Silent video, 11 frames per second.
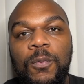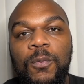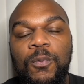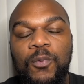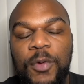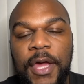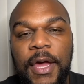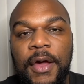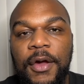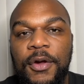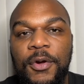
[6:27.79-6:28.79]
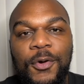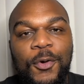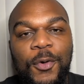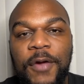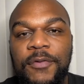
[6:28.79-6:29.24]
Yeah,
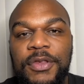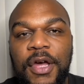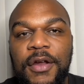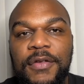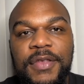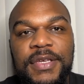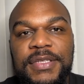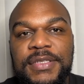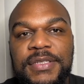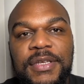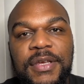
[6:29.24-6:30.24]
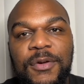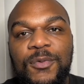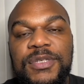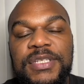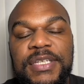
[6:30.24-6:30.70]
whoever thought of this
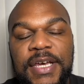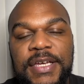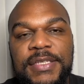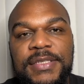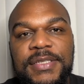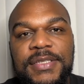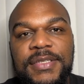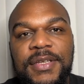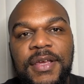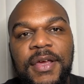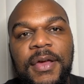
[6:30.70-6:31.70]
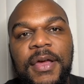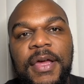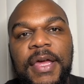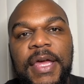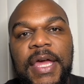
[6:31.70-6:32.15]
was nuts.
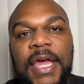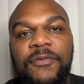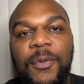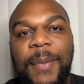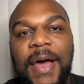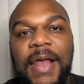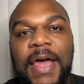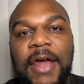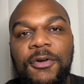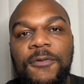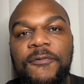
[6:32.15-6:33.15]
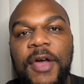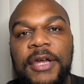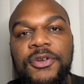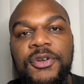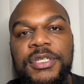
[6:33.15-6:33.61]
If a bilateral
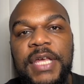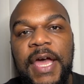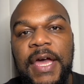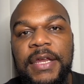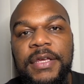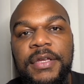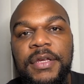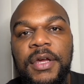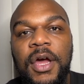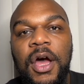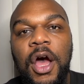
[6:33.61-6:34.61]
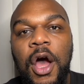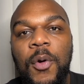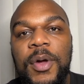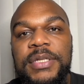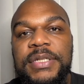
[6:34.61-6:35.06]
factor is added,
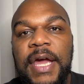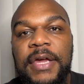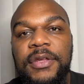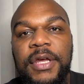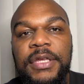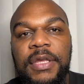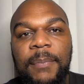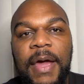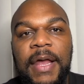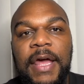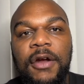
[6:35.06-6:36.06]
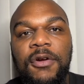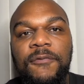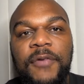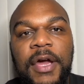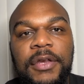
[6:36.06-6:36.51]
always calculate the bilateral
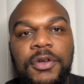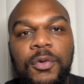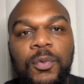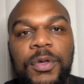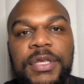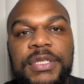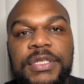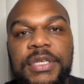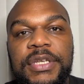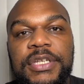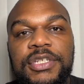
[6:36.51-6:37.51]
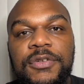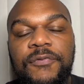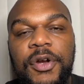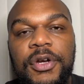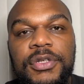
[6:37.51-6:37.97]
factor with its condition
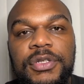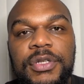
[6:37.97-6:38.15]
first.